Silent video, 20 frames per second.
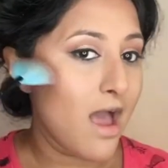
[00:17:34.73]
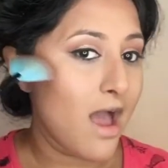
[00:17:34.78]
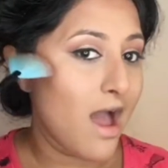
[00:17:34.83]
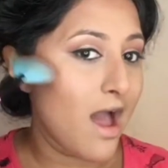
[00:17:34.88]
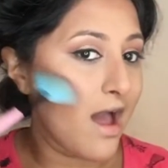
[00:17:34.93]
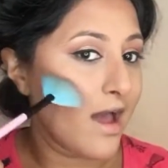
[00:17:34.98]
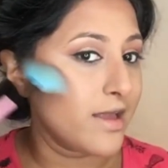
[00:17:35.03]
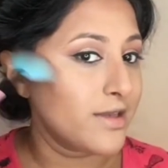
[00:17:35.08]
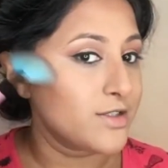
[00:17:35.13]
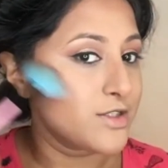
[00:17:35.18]

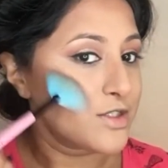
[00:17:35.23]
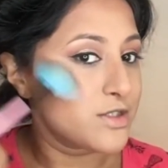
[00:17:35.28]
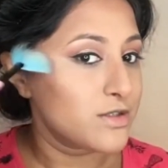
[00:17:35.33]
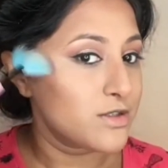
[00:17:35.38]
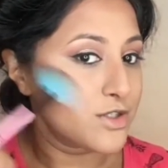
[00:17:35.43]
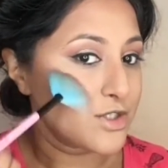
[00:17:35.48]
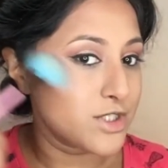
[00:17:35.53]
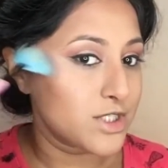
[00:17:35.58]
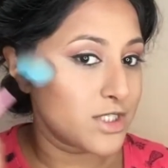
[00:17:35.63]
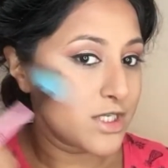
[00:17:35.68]
and
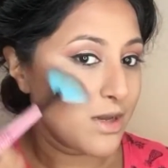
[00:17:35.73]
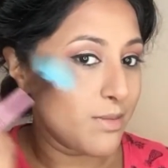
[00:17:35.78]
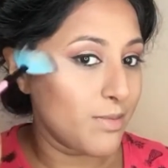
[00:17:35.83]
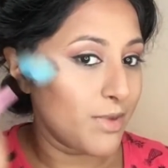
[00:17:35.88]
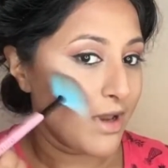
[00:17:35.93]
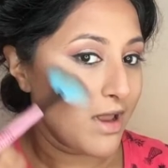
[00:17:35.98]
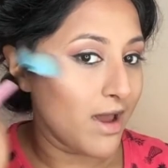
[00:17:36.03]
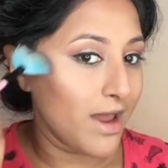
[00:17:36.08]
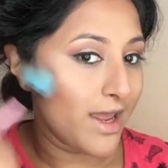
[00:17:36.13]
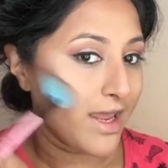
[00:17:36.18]
just
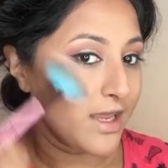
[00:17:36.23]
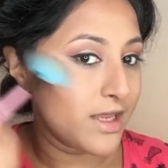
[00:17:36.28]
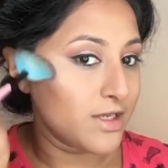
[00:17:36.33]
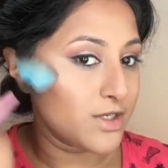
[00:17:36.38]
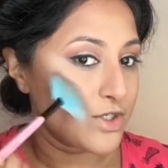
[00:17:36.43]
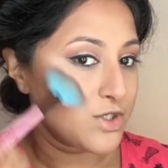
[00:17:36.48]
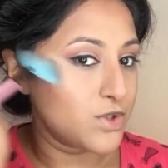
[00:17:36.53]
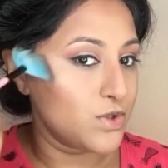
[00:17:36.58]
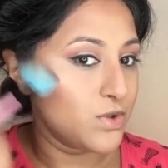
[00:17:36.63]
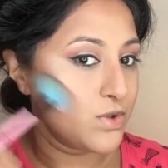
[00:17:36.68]
apply
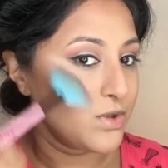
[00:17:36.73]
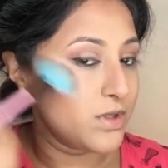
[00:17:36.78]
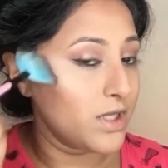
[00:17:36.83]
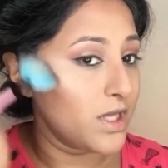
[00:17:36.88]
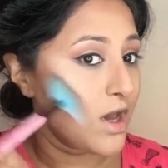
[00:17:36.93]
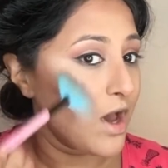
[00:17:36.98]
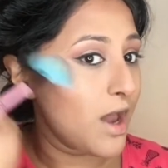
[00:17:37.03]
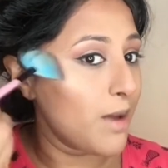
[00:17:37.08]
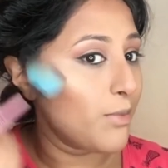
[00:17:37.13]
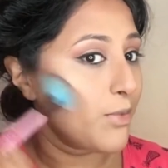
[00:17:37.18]
to the
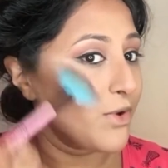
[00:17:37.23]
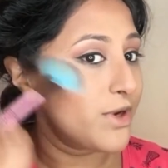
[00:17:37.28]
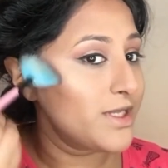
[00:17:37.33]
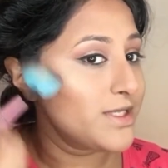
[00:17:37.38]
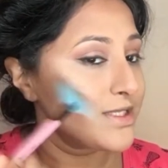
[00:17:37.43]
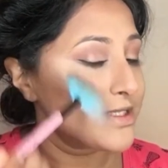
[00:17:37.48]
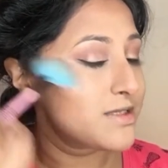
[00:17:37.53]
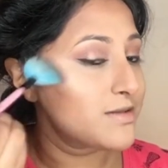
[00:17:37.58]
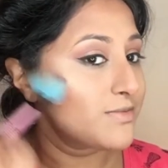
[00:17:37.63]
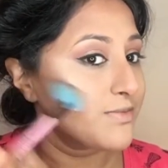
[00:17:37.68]
high
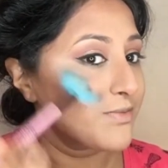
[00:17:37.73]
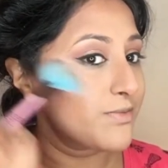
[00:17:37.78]
points.